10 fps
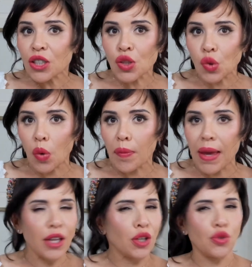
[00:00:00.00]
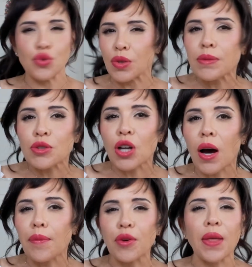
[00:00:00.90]
your soulmate, your dream
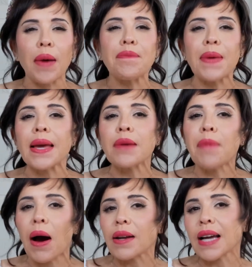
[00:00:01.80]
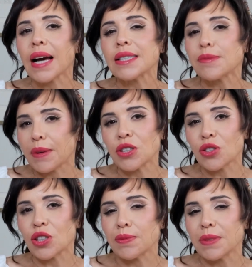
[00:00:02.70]
job, or that big podcast
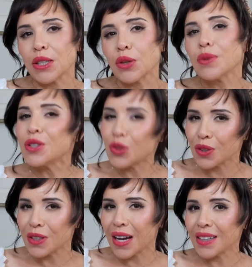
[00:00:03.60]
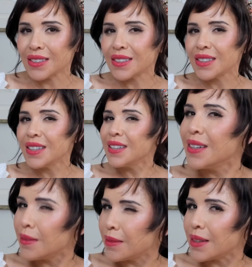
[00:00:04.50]
sponsorship deal with DoorDash.
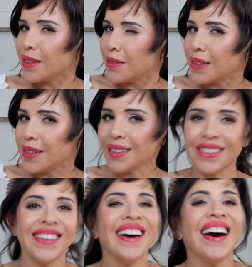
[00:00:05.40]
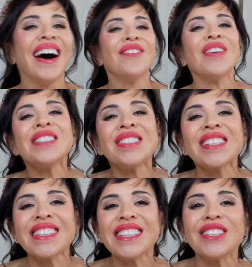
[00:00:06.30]
Wink, wink.
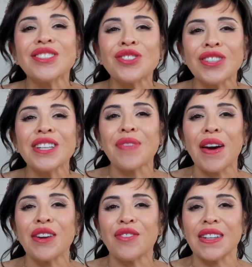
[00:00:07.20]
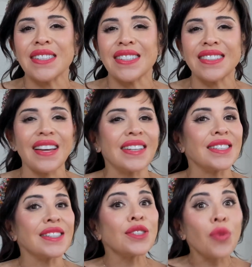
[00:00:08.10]
Basically, you're treating manifesting like
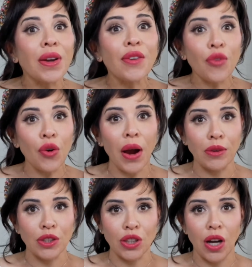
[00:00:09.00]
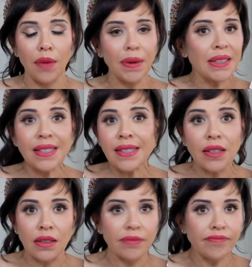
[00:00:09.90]
it's a 24-hour job, and
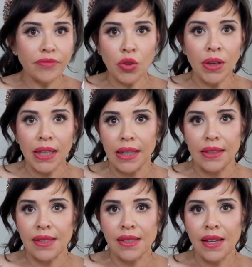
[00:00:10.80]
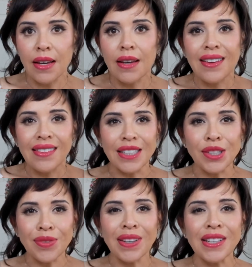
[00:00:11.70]
still, crickets.
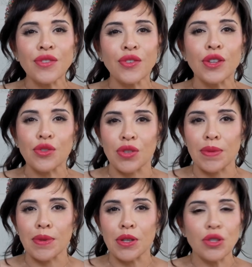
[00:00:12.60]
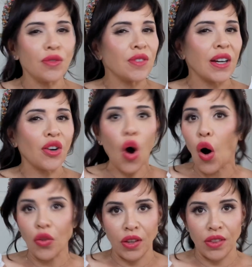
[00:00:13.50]
This one is for the dreamers who've done
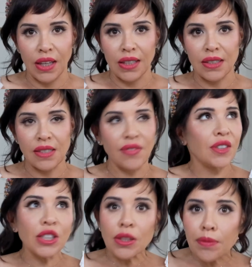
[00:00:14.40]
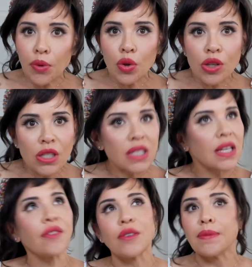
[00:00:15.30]
all the things. Vision boards,
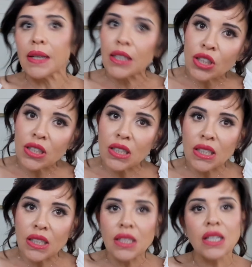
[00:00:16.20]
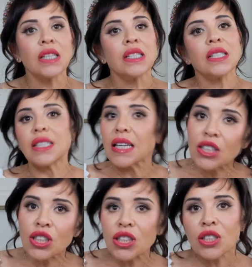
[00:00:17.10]
affirmation,
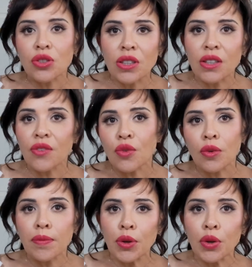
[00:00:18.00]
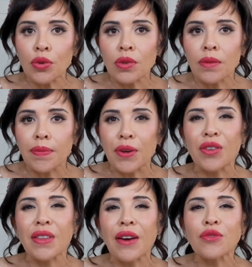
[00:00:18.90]
saging during the full moon, but
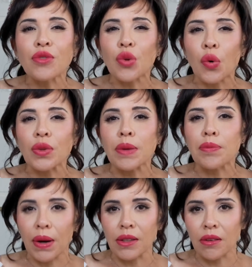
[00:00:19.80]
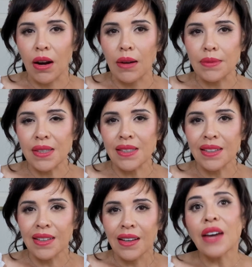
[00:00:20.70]
are left with only breadcrumbs.
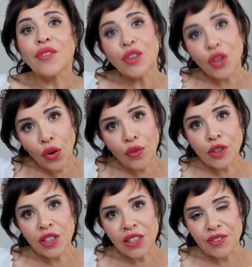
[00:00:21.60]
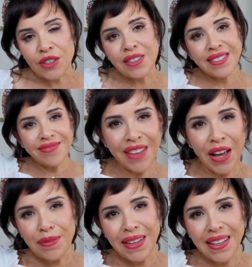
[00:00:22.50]
And for the overachievers,
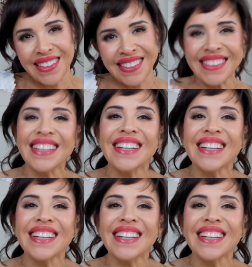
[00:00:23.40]
hi me,